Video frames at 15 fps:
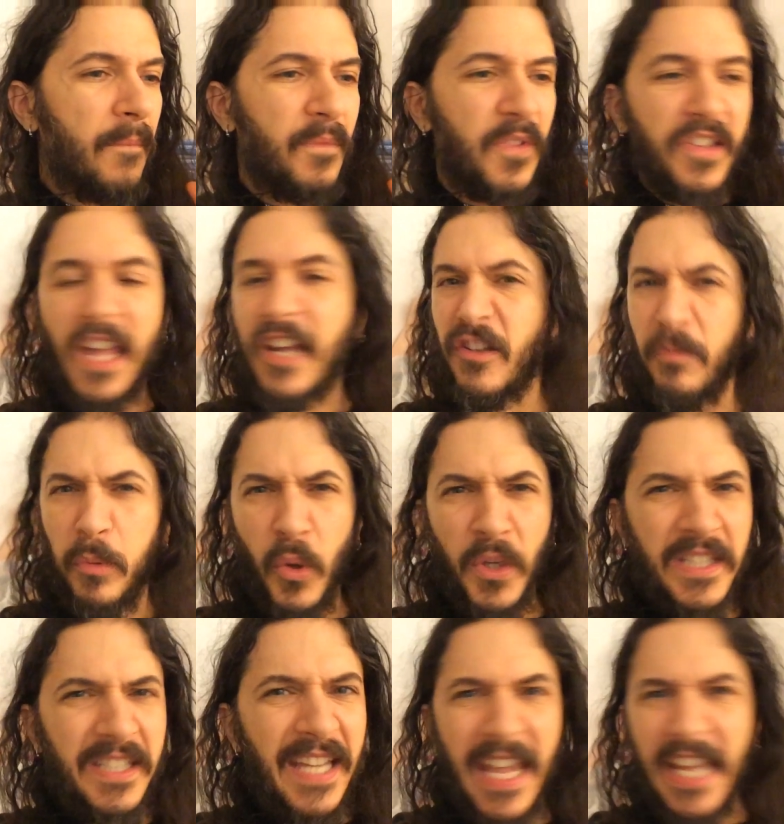
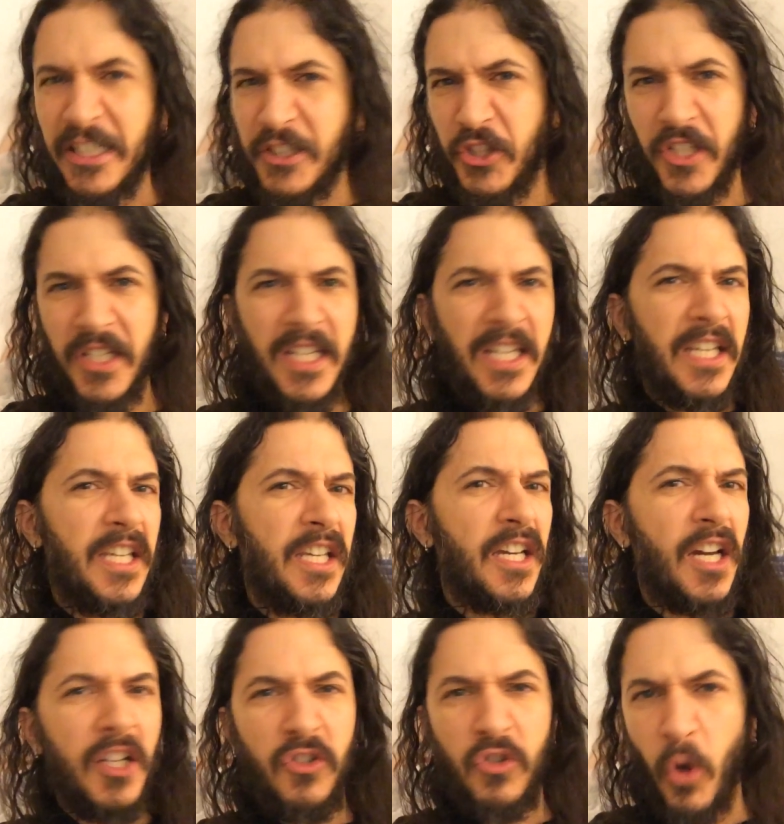
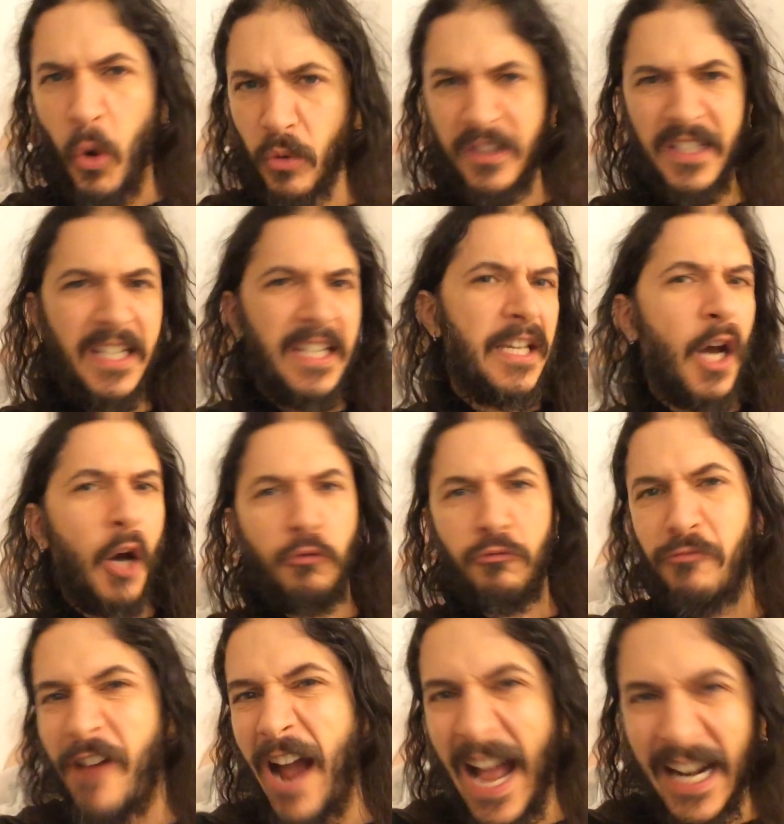sexploitation-y, adult-y,
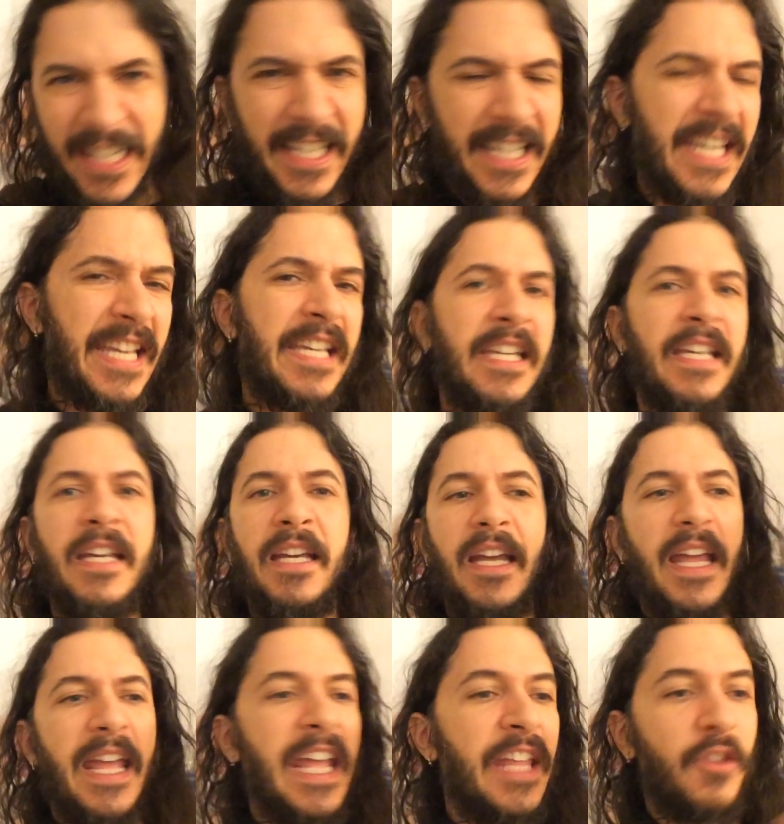erotic-y
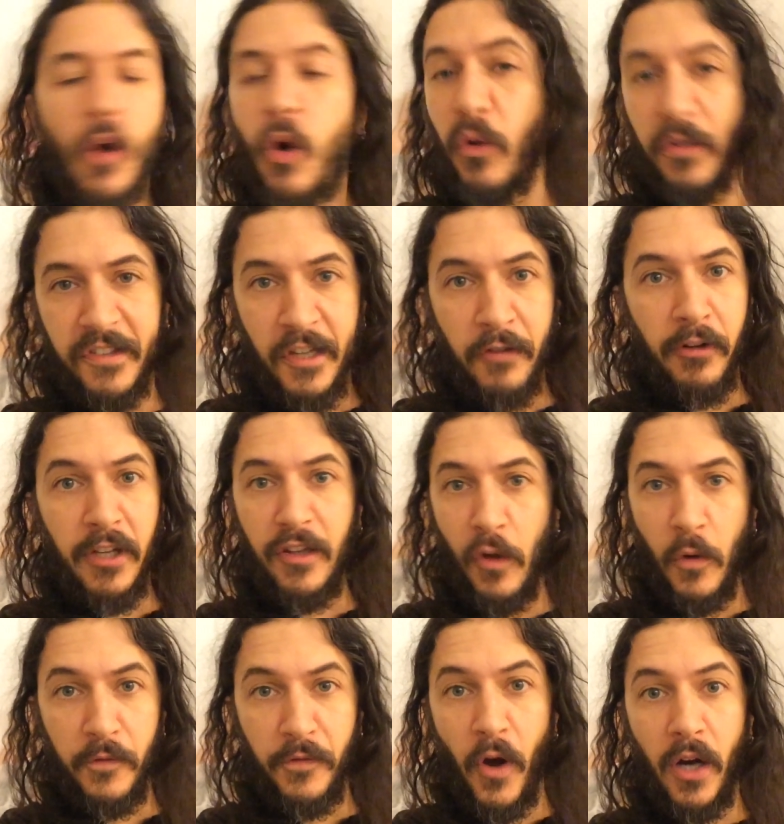in the whole series
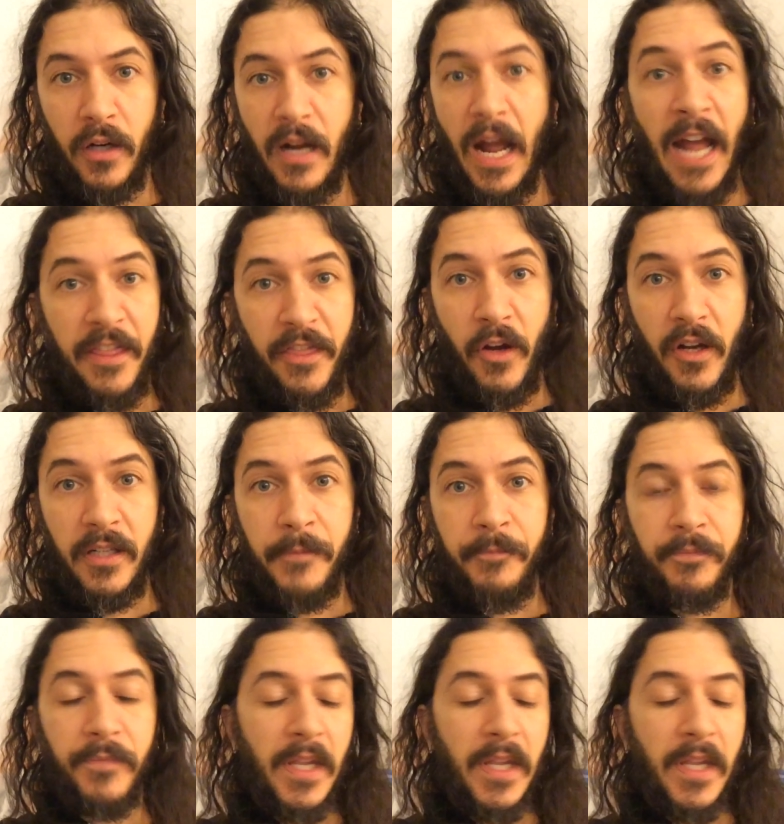so far, I thought.